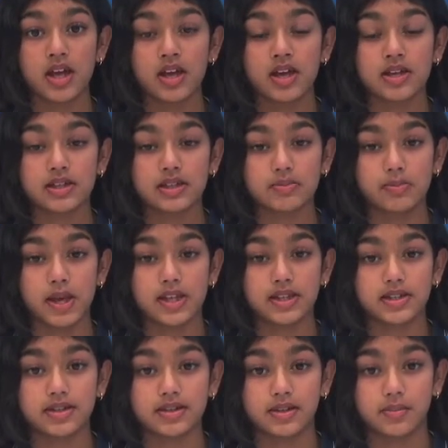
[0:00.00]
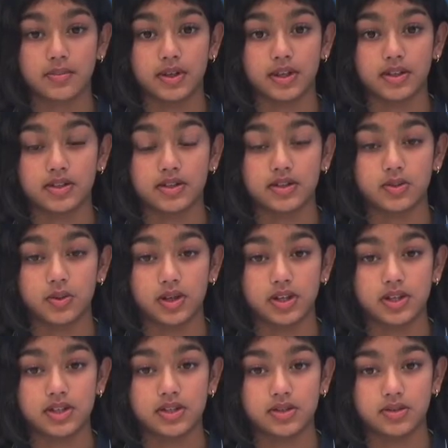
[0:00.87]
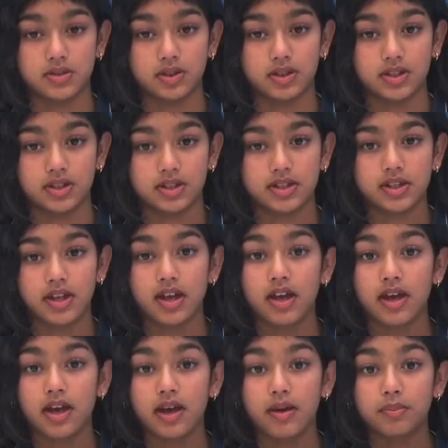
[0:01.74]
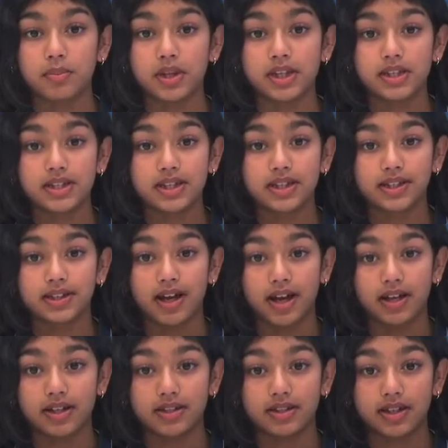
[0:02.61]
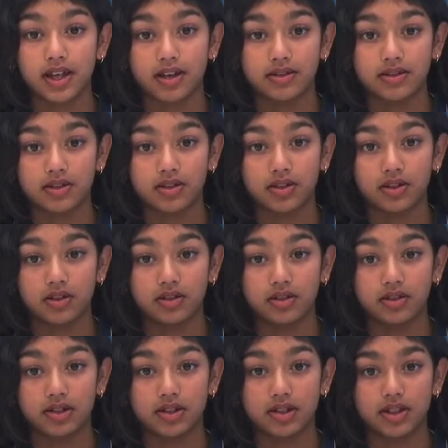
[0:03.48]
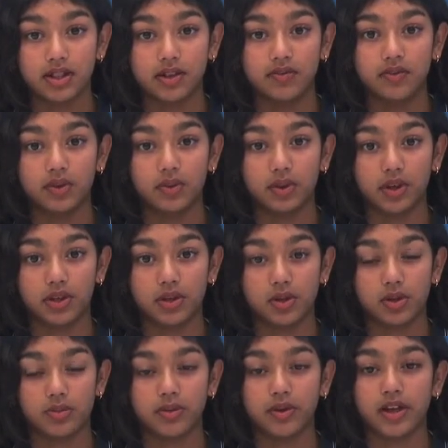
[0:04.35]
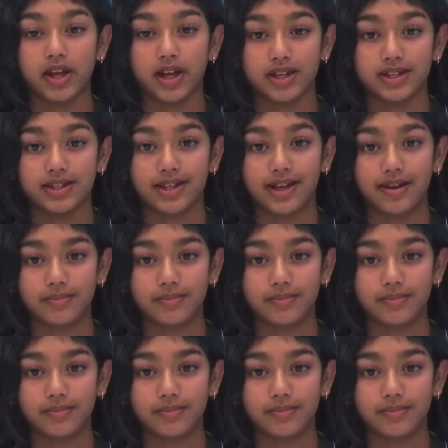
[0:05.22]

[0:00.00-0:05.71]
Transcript: Space is limited to 20 students. Please see a guidance counselor to see if you are eligible ASAP.